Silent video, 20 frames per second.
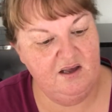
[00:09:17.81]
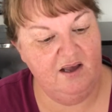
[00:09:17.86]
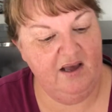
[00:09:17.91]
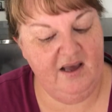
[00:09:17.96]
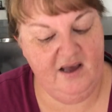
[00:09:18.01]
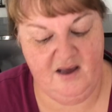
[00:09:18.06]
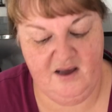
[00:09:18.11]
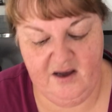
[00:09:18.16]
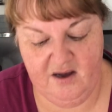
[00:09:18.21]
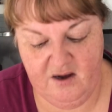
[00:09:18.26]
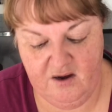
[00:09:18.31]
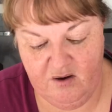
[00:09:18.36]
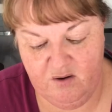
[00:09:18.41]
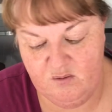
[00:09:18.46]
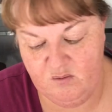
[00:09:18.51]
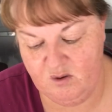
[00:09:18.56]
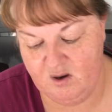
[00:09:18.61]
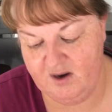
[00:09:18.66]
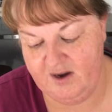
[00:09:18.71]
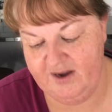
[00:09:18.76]
how
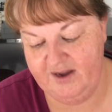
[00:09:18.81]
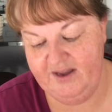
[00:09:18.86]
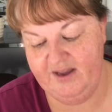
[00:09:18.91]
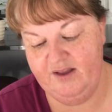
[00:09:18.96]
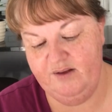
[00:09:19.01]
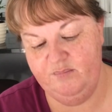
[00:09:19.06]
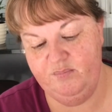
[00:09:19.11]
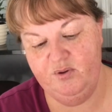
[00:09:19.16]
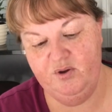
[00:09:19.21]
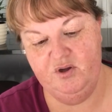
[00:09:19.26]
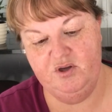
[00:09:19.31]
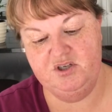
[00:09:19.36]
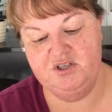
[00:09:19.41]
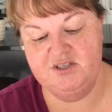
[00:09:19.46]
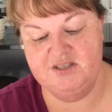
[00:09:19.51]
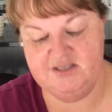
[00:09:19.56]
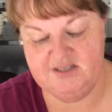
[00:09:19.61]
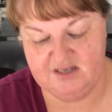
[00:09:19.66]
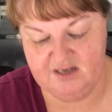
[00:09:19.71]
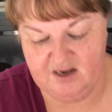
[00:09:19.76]
I had
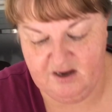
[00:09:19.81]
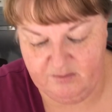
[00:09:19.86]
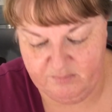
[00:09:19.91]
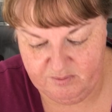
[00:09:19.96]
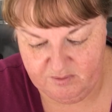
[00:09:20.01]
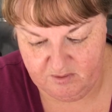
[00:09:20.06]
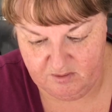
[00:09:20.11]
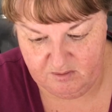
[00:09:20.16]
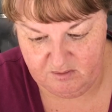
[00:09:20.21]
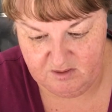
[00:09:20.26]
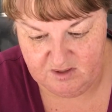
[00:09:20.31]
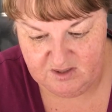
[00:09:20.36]
purchased a couple